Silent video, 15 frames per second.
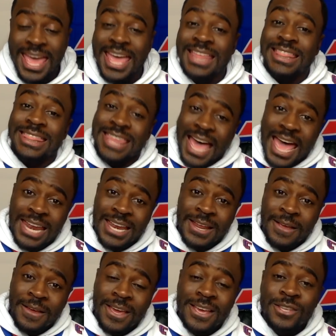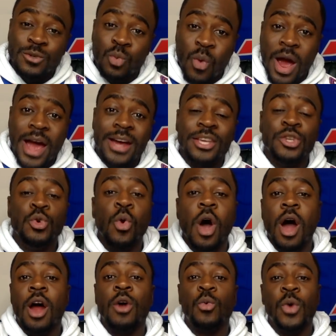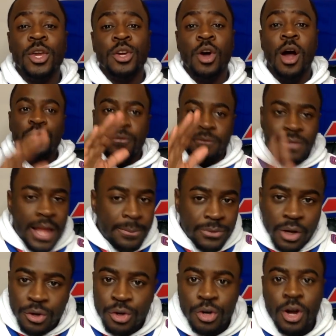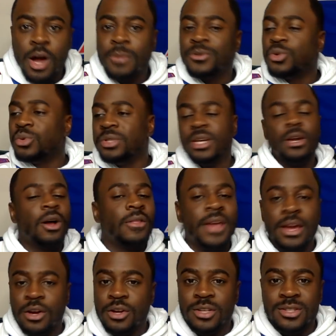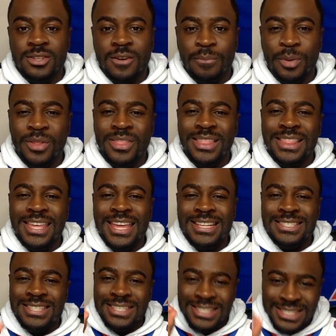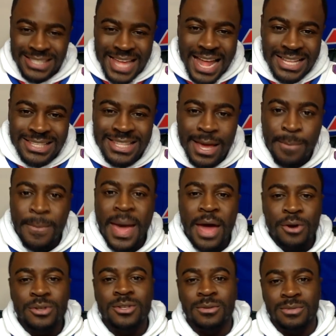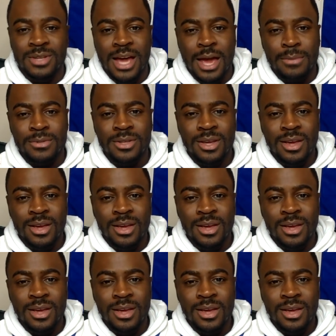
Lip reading: And that is why you are where you are. Flopped all your gums, you did all that good stuff. But it's the stats that matter sometimes.